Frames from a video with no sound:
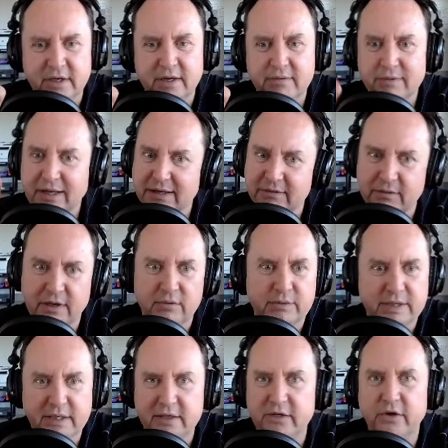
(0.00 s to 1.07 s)
And we're like, well,
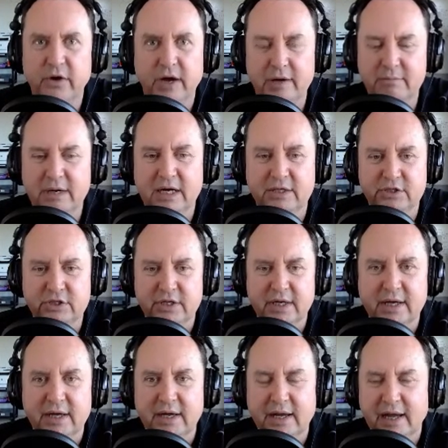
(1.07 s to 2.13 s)
we need to know how much
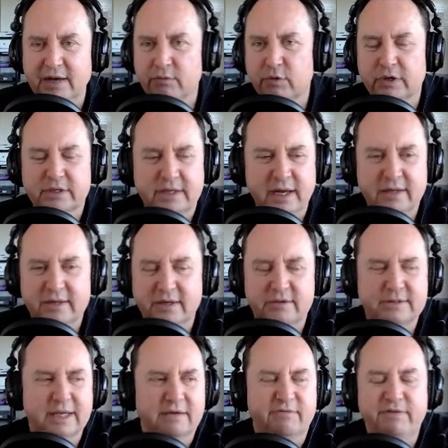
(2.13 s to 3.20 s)
and it worked out that it
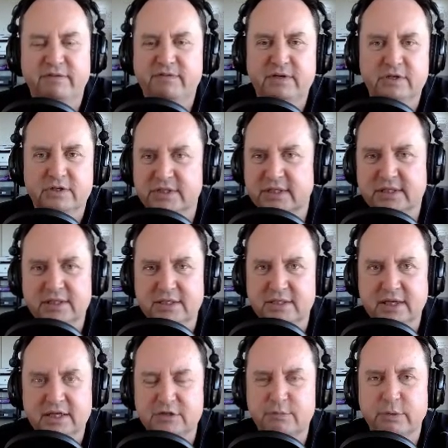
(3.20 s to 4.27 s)
was like 50 or 60
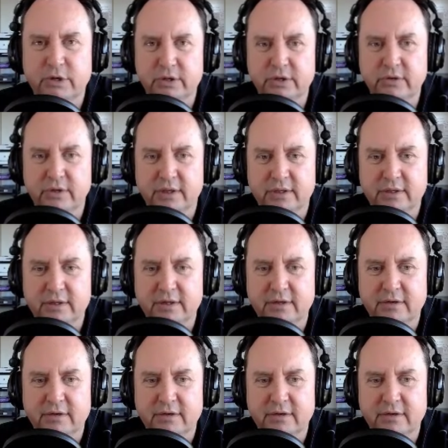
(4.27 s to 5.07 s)
cents per unit.